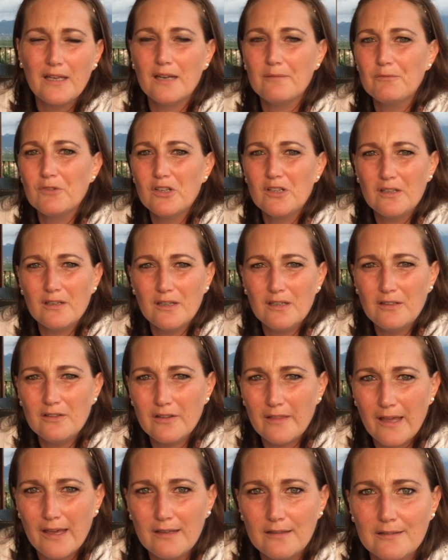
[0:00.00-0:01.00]
I'm not into
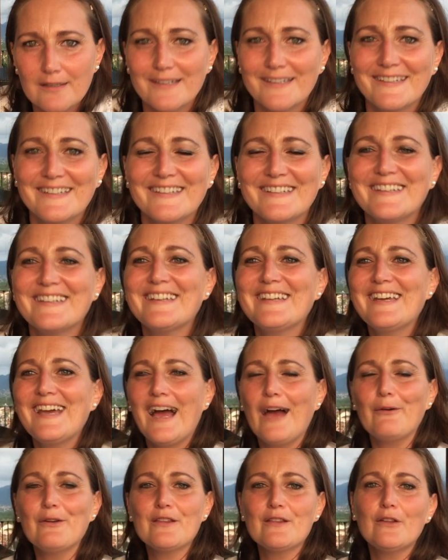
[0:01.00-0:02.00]
that.
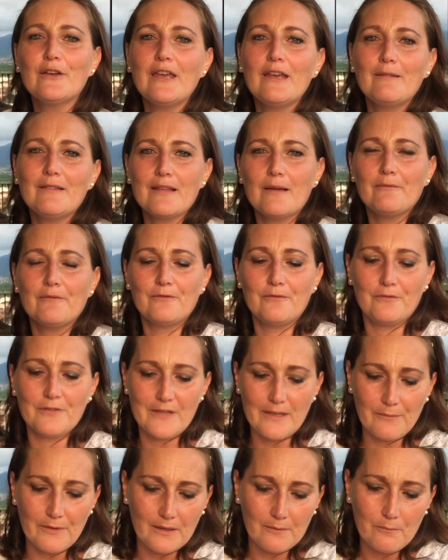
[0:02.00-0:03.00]
I was looking for
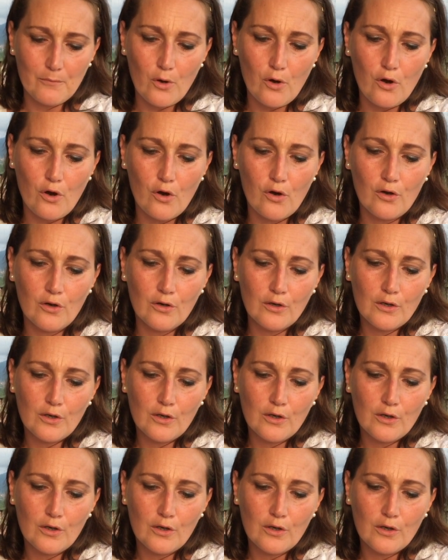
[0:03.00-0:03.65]
something more